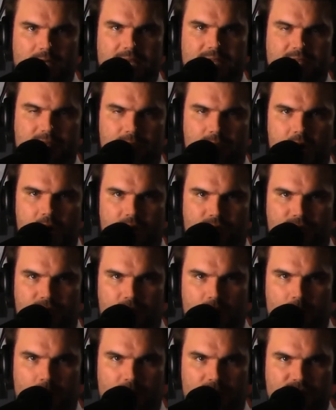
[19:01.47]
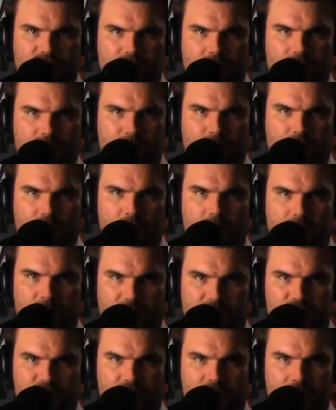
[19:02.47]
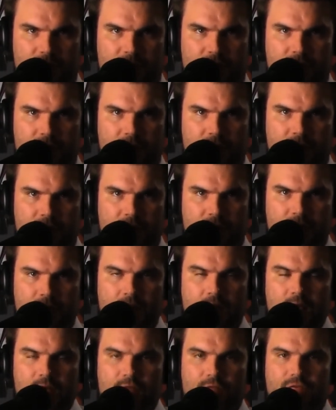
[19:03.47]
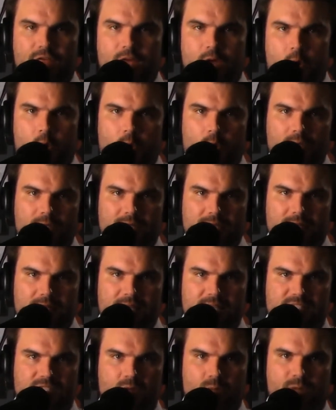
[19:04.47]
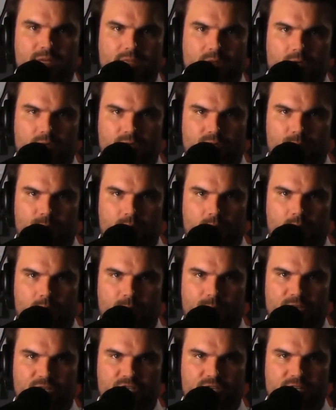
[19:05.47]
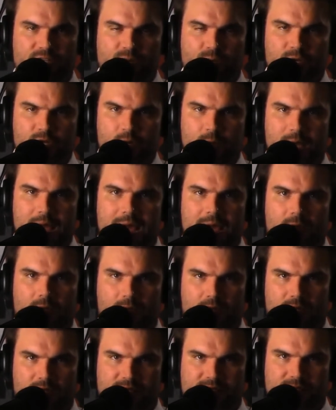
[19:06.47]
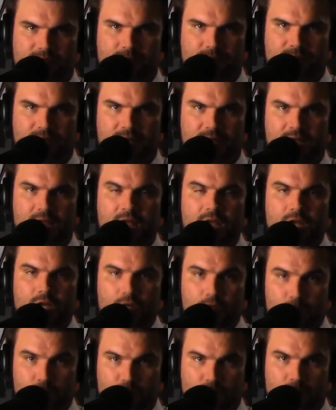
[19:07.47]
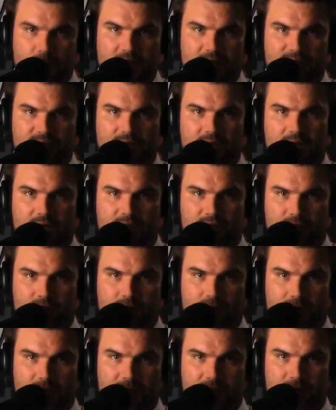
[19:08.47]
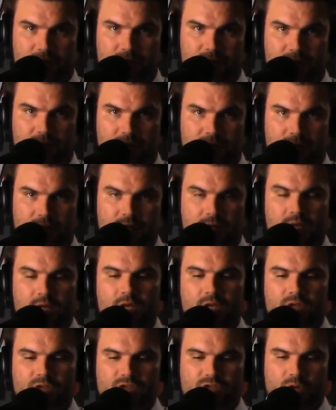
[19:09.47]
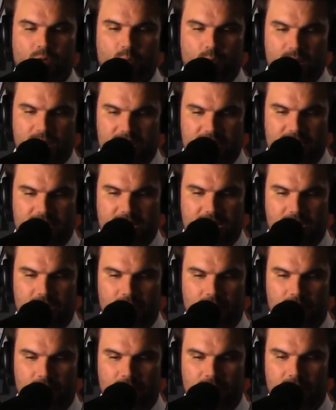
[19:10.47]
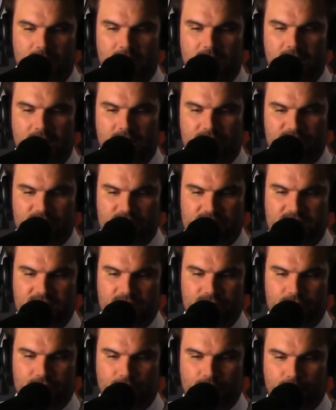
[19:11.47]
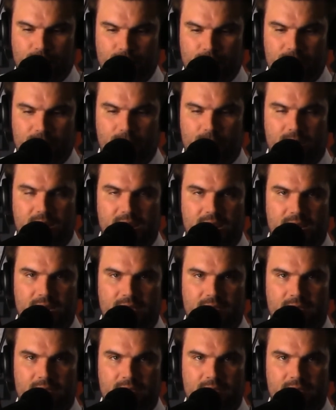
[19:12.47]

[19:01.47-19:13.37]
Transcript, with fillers: the mafia was during Prohibition? The only lesson we learned from Prohibition is when you outlaw something, you drive it underground. So we now have just given free rein